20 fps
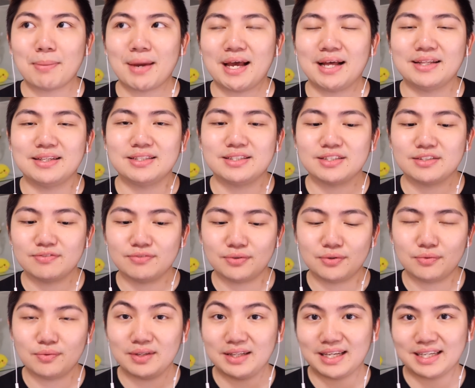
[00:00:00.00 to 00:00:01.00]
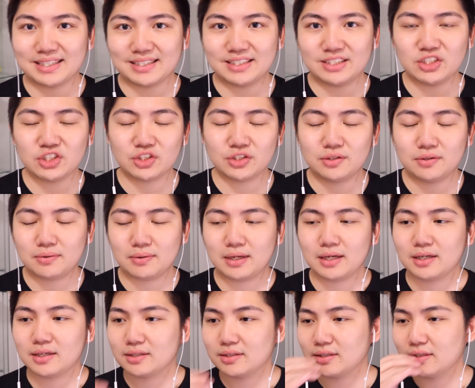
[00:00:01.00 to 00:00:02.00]
balance for relaxation
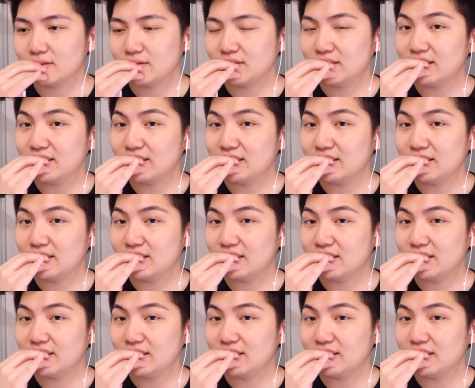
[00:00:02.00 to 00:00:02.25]
and